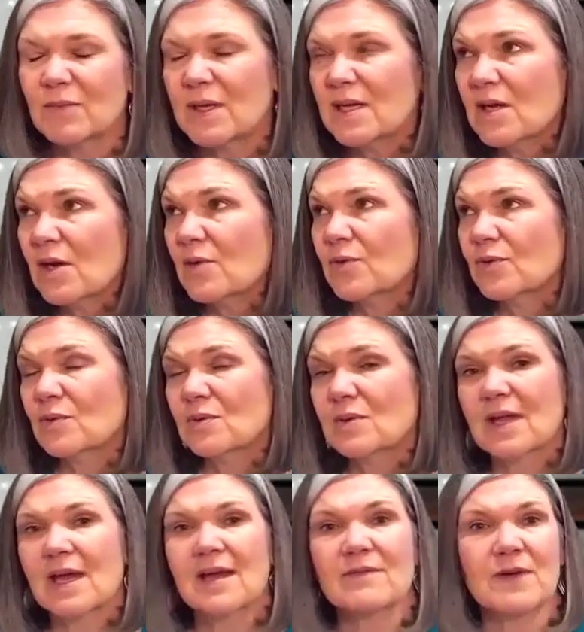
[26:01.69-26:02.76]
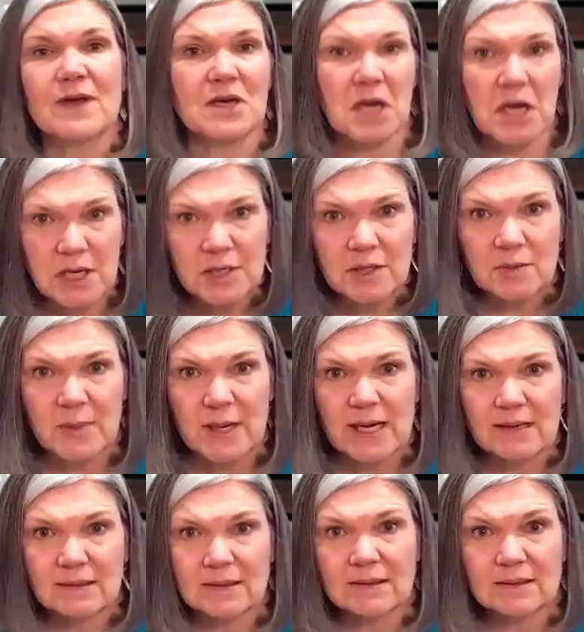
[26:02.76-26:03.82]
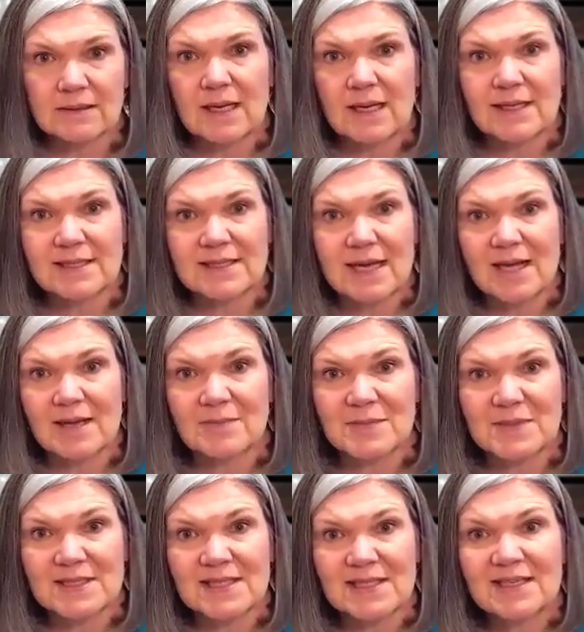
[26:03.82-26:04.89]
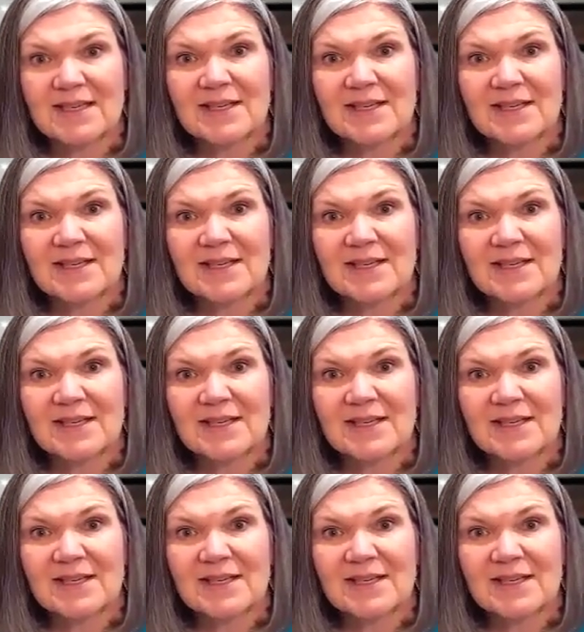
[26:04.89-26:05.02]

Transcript: And we go through life on autopilot a lot of times,